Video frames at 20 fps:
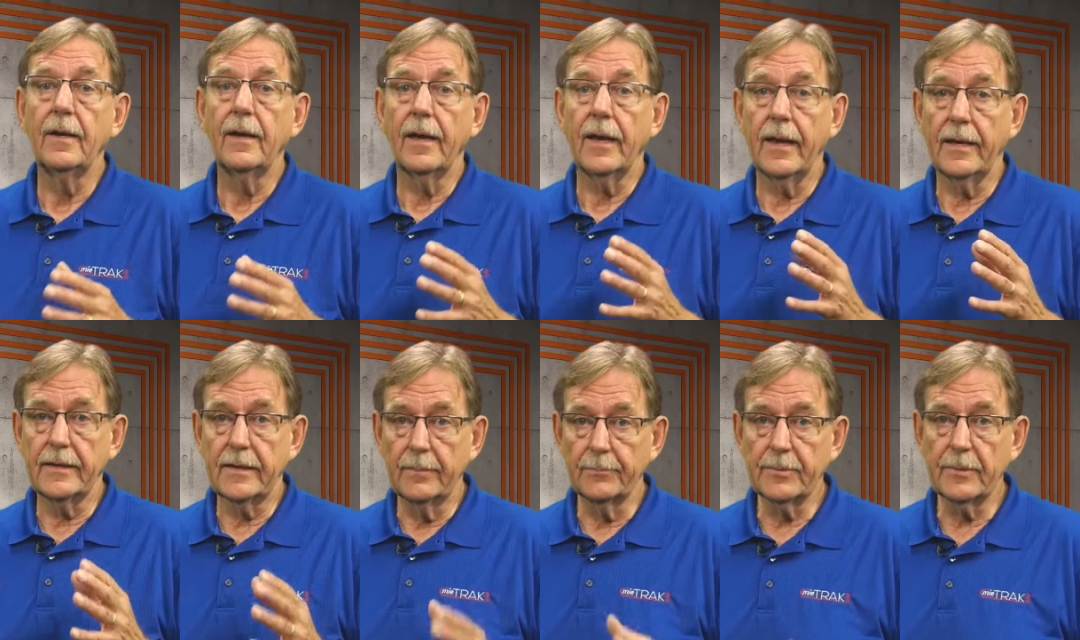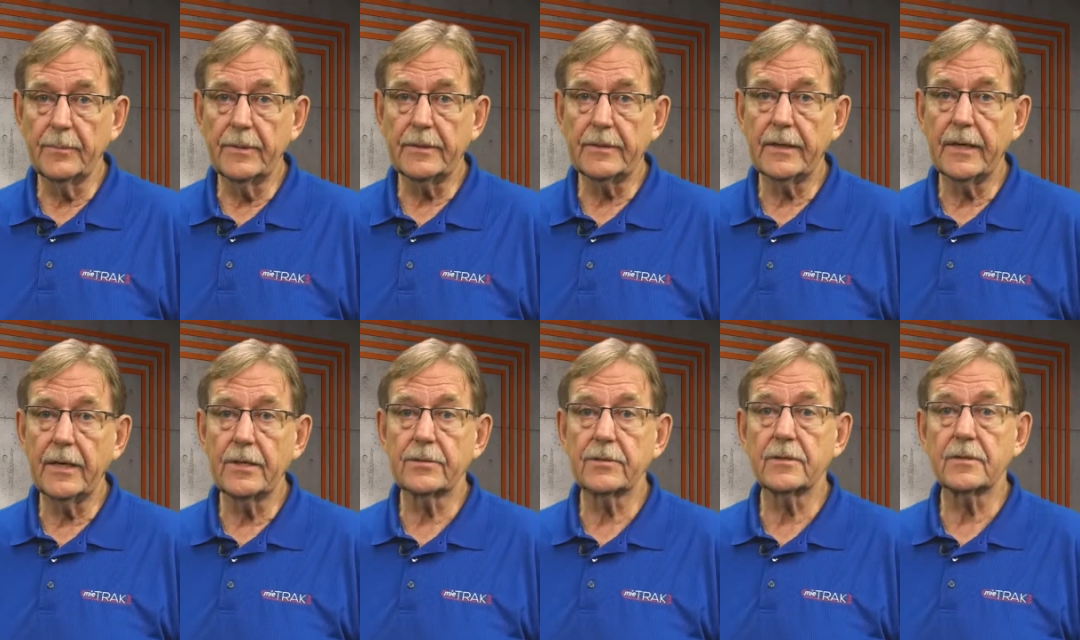and
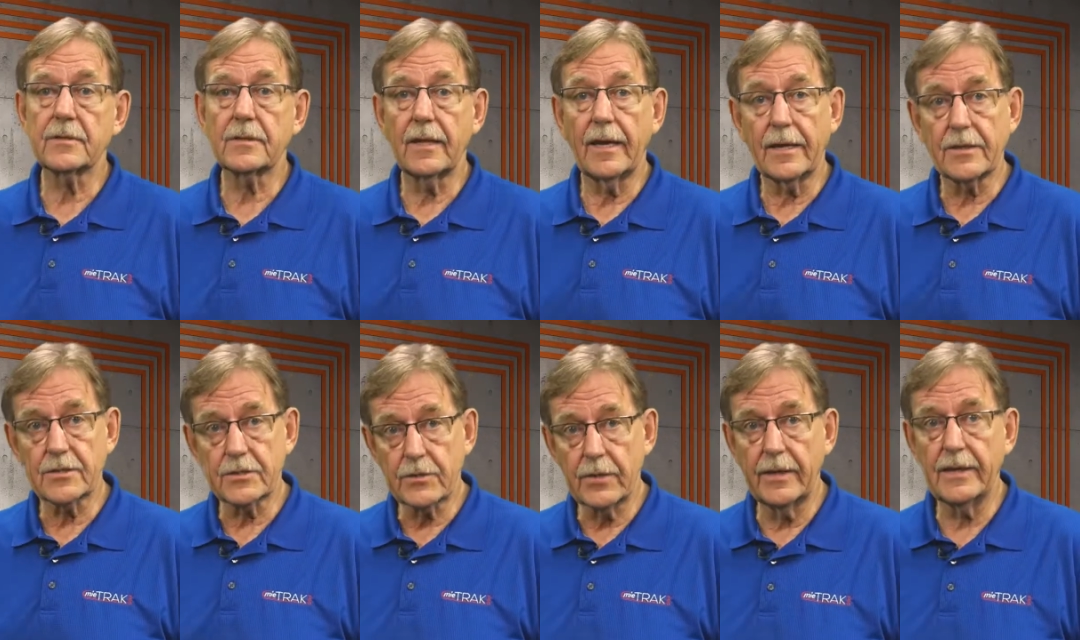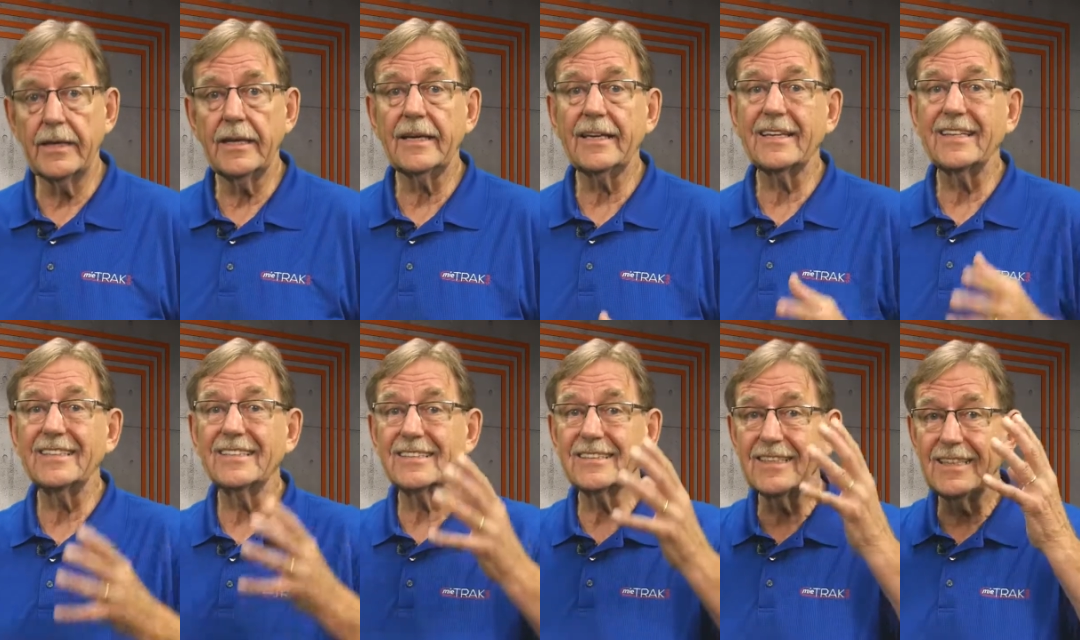implementation/training
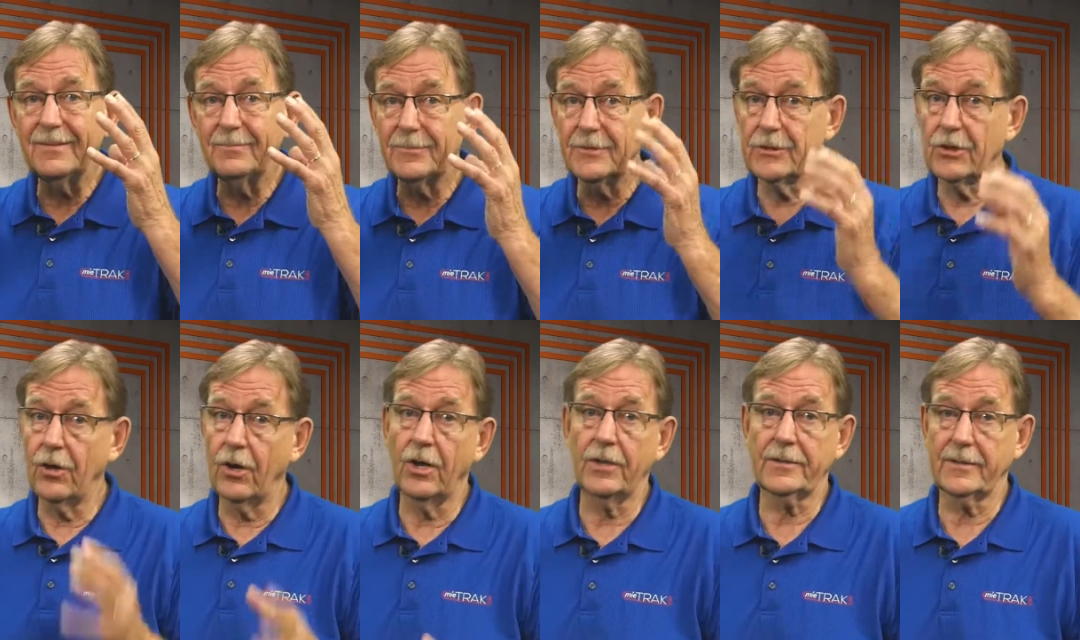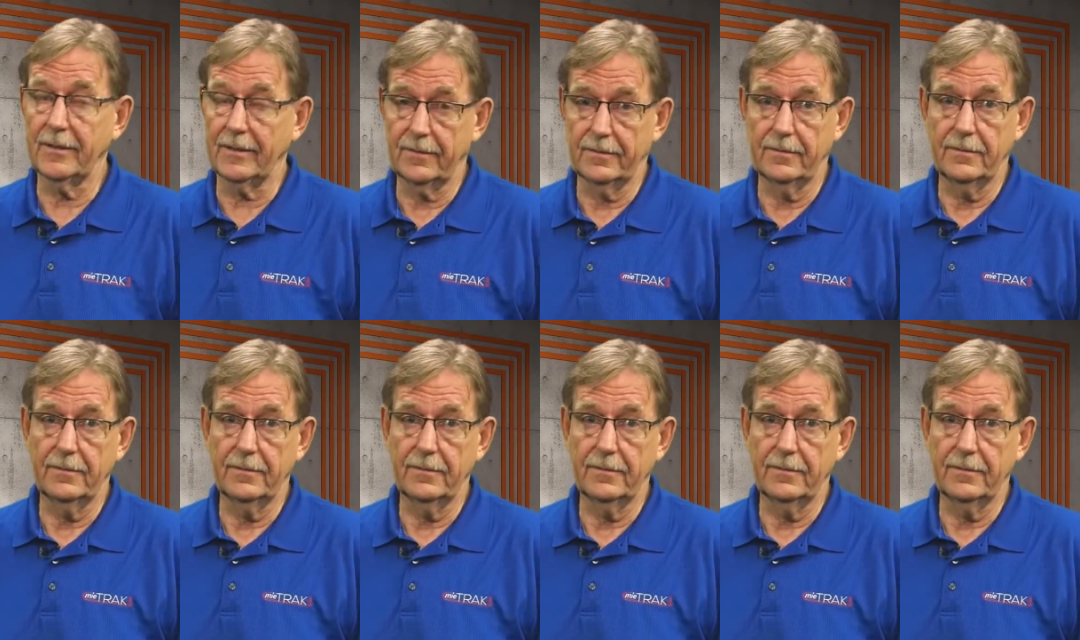can seem daunting.